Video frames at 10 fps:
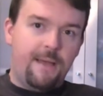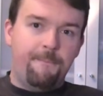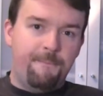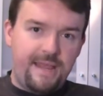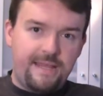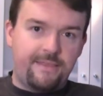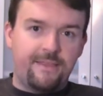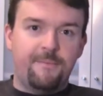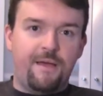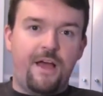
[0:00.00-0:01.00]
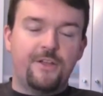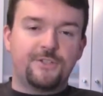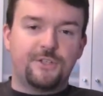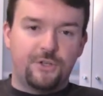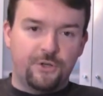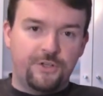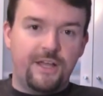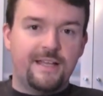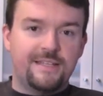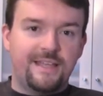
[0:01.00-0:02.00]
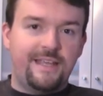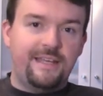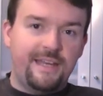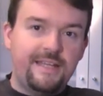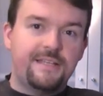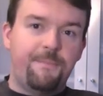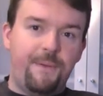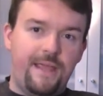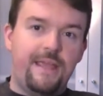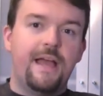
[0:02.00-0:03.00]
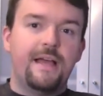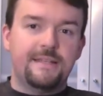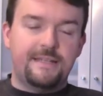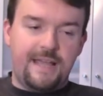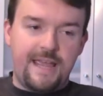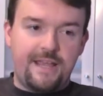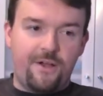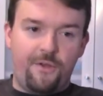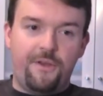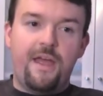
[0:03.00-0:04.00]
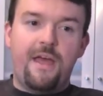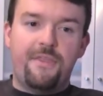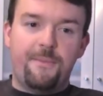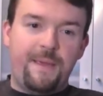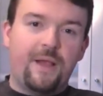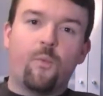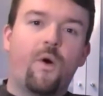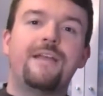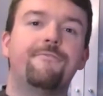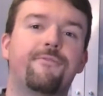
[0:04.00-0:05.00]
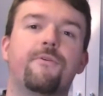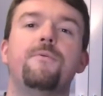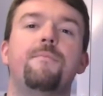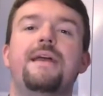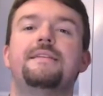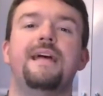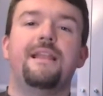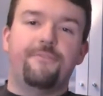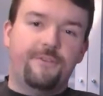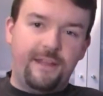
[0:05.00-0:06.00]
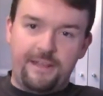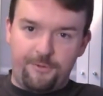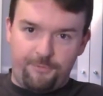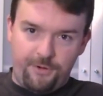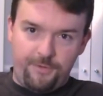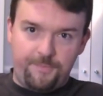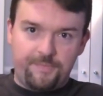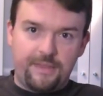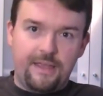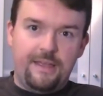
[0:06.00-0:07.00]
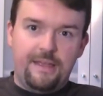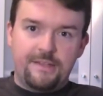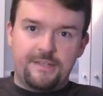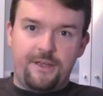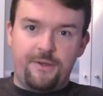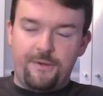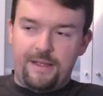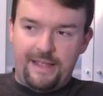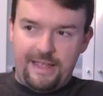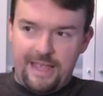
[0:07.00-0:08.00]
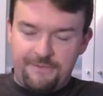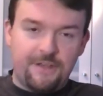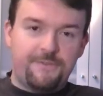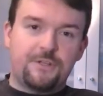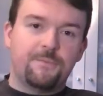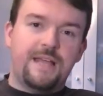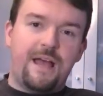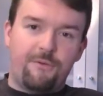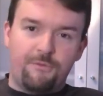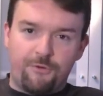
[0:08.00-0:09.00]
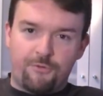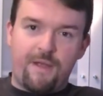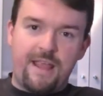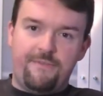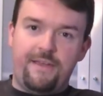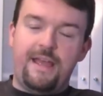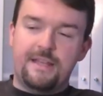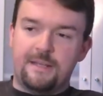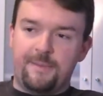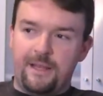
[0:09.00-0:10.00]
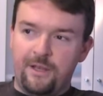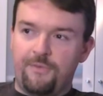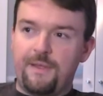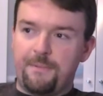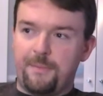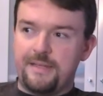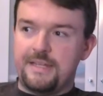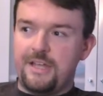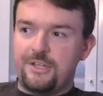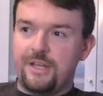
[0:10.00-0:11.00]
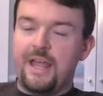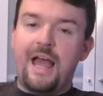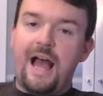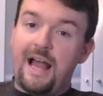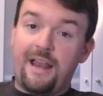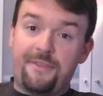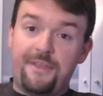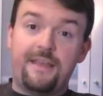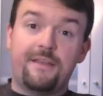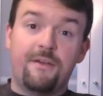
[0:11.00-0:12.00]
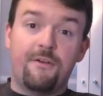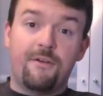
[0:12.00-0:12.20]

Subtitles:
Make them as good as they need to be to take on the big white fruit-based elephant in the room. So if Surface comes out, gravy. It'll be a lovely implementation, and I think